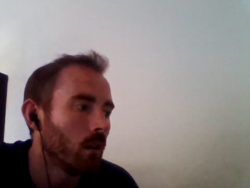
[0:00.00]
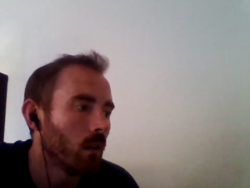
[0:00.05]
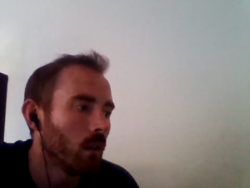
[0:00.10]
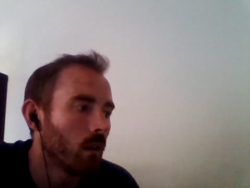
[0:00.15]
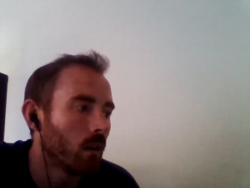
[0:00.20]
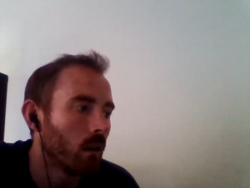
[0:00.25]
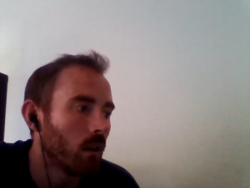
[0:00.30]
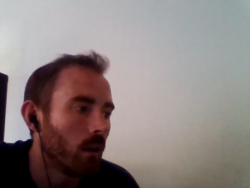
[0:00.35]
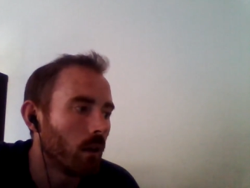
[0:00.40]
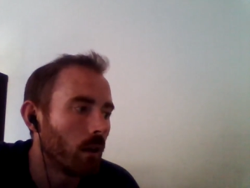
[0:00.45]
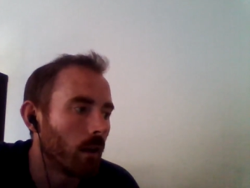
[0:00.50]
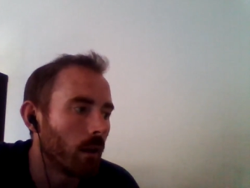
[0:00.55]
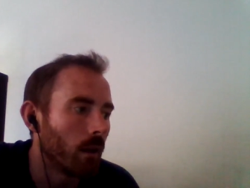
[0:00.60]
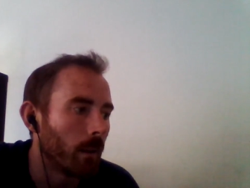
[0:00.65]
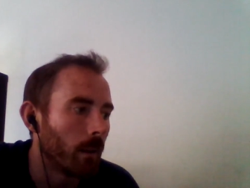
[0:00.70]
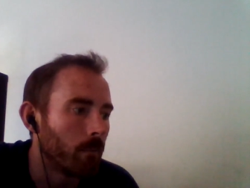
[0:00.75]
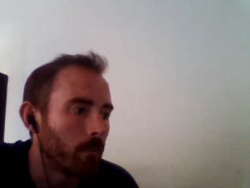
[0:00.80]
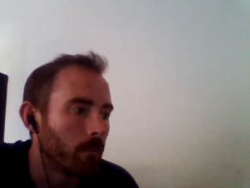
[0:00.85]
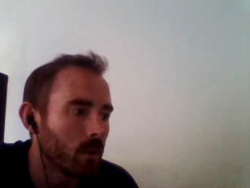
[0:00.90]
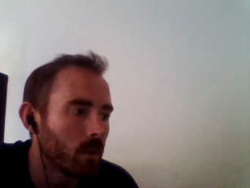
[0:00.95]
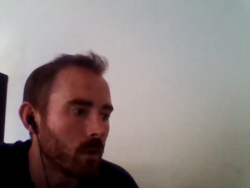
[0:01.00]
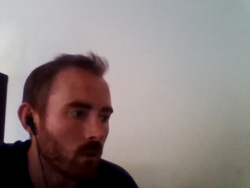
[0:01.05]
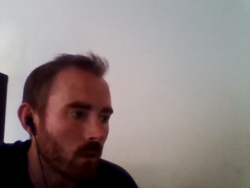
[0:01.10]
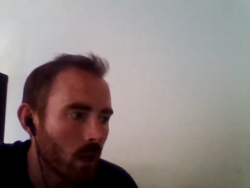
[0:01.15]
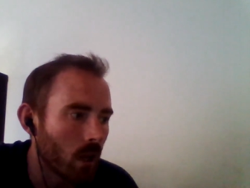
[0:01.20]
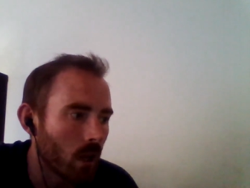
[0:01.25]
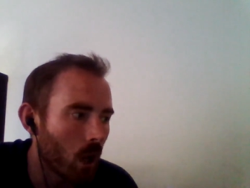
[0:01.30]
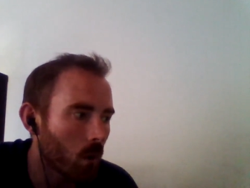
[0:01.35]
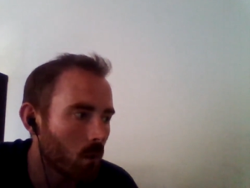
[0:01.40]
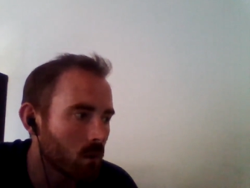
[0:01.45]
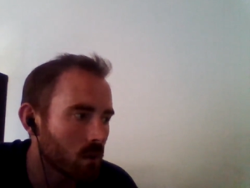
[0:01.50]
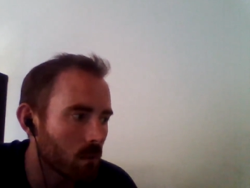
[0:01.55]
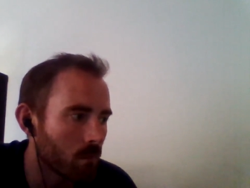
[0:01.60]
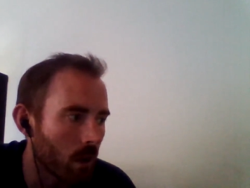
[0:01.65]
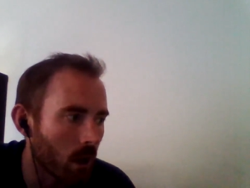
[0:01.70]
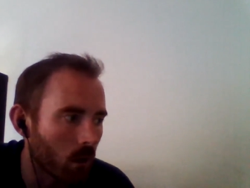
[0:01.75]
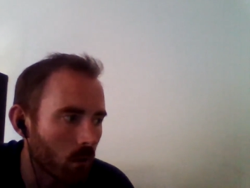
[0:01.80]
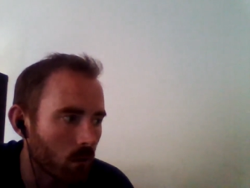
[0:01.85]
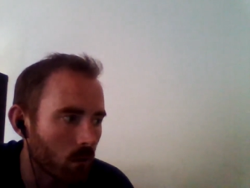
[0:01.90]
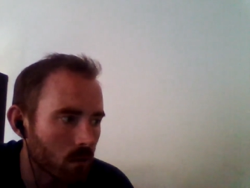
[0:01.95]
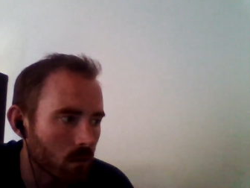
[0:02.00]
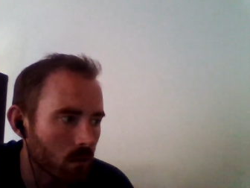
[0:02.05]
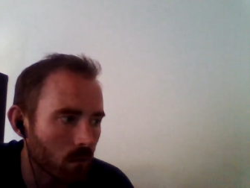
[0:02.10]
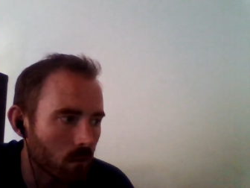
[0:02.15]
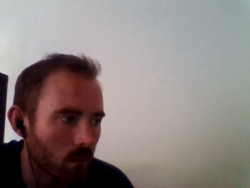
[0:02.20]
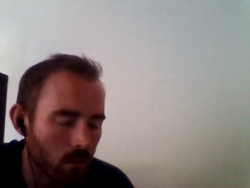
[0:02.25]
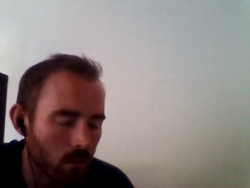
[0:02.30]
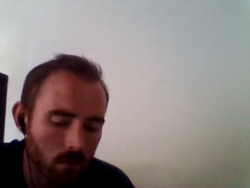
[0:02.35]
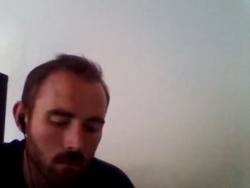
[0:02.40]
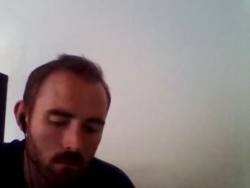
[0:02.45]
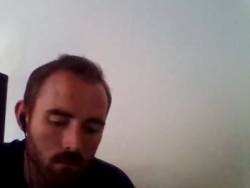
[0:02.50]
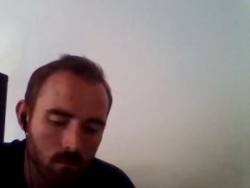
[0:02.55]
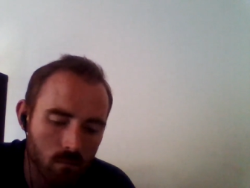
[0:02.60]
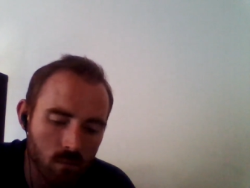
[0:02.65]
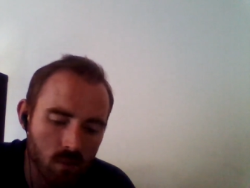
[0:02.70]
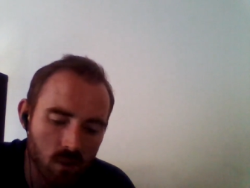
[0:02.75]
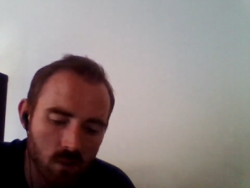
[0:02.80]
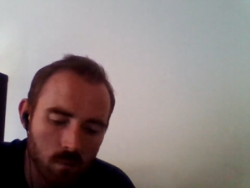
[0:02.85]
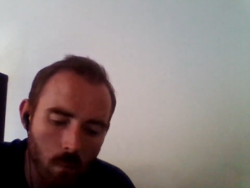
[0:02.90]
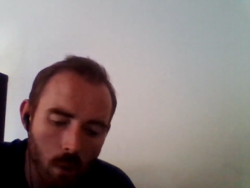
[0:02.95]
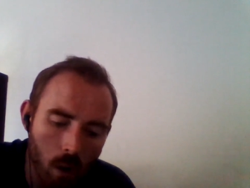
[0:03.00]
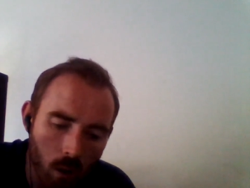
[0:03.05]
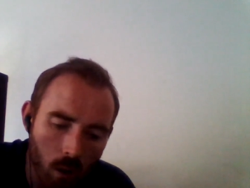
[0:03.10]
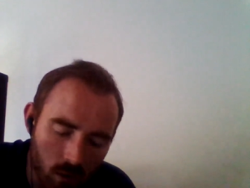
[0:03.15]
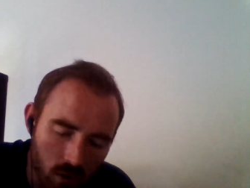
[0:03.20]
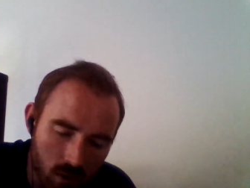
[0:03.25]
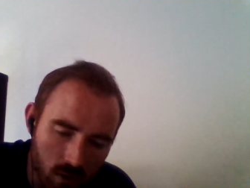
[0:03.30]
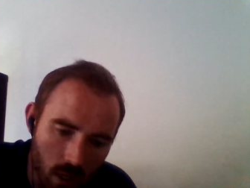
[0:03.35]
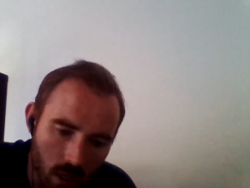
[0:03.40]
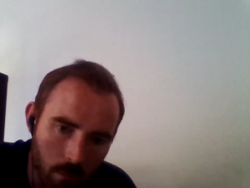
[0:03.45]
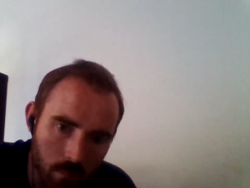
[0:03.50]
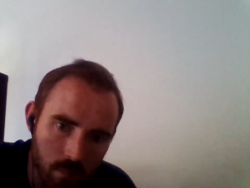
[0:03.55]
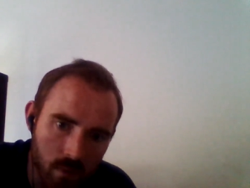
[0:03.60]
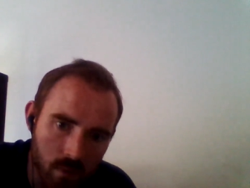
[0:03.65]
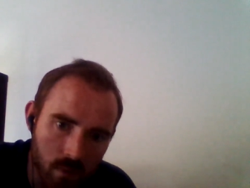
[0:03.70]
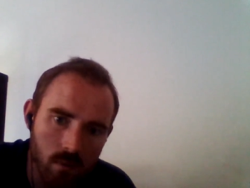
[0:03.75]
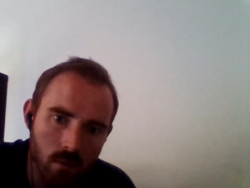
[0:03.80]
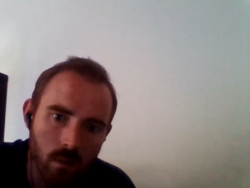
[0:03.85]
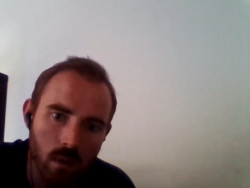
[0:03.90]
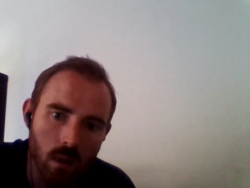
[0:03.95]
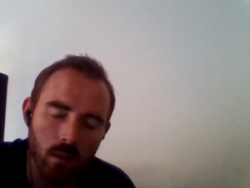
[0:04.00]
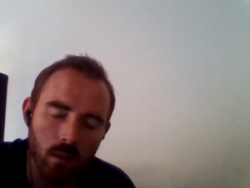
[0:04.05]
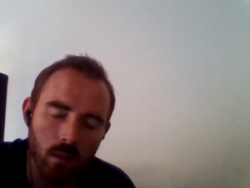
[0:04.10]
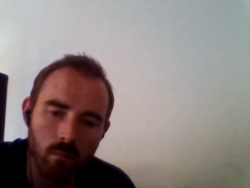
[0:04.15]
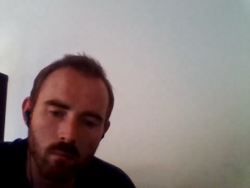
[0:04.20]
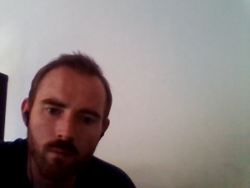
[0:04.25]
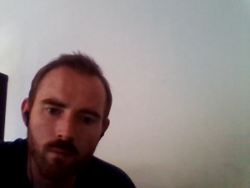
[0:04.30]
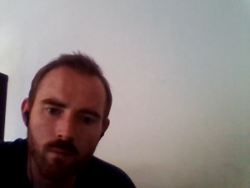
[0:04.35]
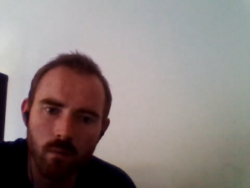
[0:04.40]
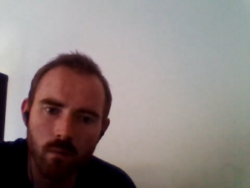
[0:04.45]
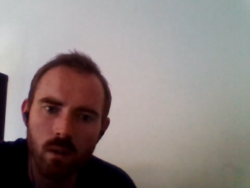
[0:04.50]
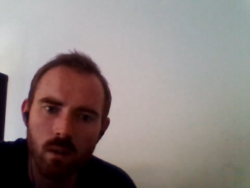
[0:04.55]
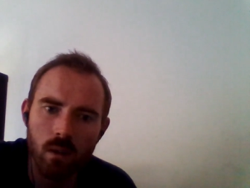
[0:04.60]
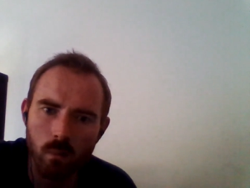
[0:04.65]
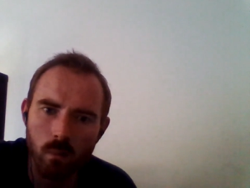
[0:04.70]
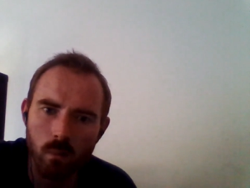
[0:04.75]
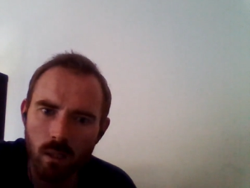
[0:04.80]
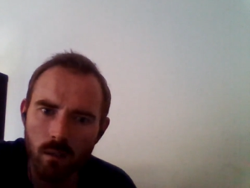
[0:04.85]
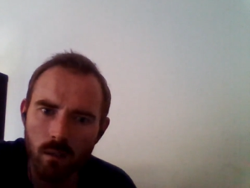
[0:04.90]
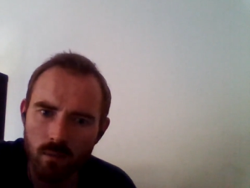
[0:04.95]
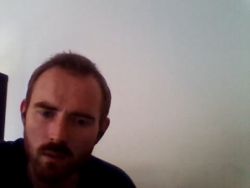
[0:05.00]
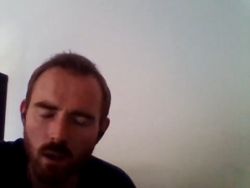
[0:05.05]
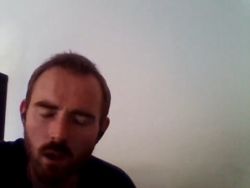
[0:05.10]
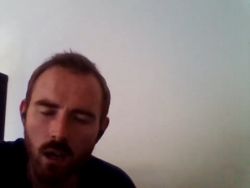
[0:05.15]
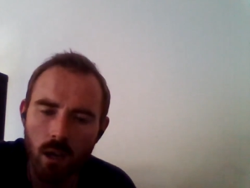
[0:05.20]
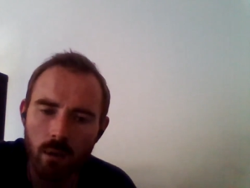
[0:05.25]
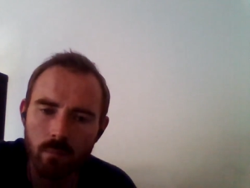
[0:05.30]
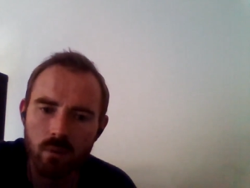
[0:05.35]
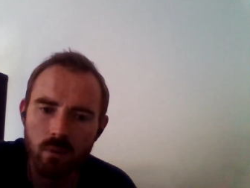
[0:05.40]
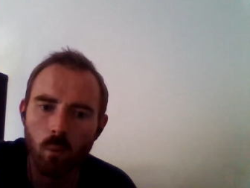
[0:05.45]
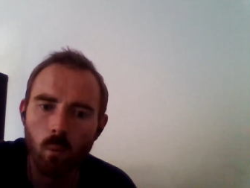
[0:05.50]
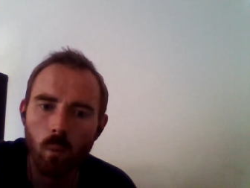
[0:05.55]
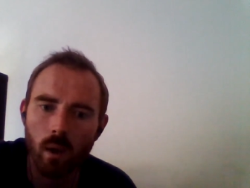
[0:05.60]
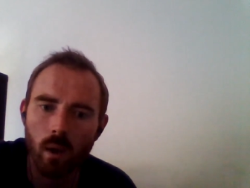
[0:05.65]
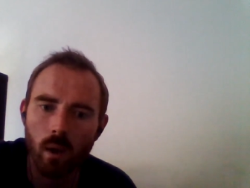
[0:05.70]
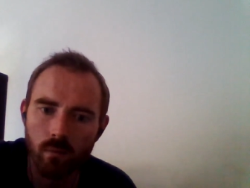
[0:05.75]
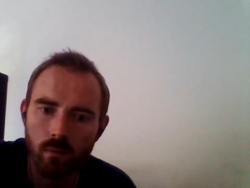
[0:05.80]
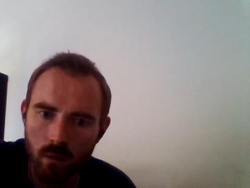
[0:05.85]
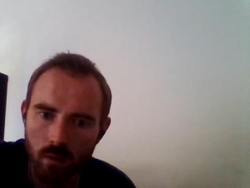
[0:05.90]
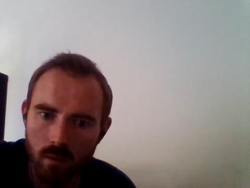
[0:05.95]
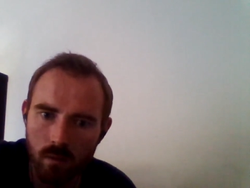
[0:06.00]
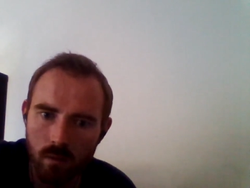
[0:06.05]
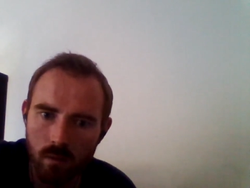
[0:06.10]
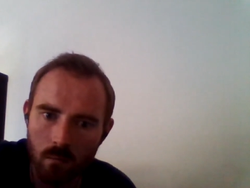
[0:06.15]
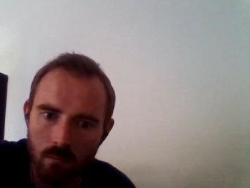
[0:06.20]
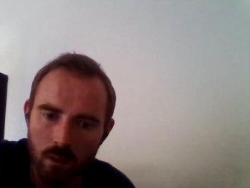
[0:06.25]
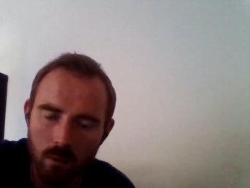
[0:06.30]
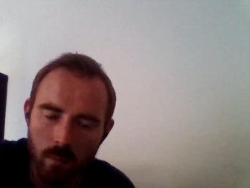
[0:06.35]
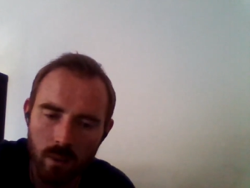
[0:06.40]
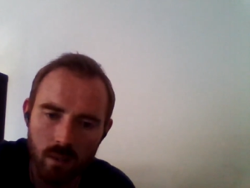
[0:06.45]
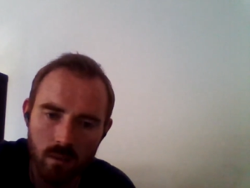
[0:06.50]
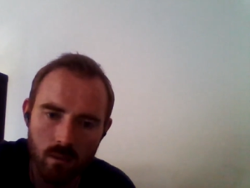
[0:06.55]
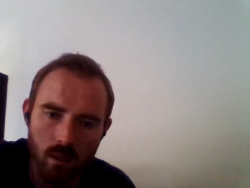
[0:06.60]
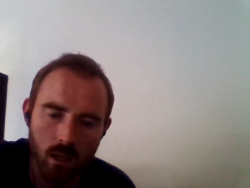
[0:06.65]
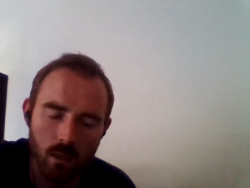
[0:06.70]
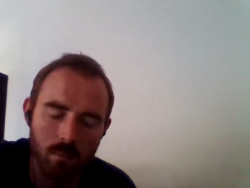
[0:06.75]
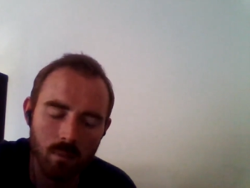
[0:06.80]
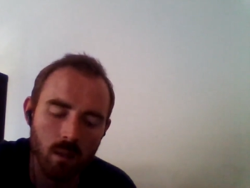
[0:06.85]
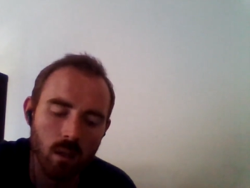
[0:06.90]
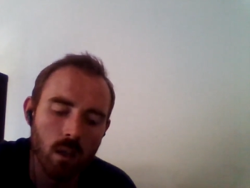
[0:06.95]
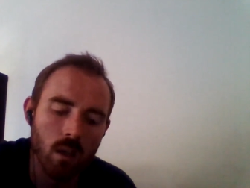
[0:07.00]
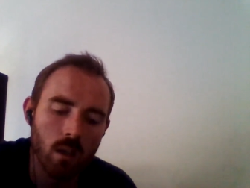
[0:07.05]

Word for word: Um, so now it's about smaller steps and the referees will give time to wait for the scrum to be stable.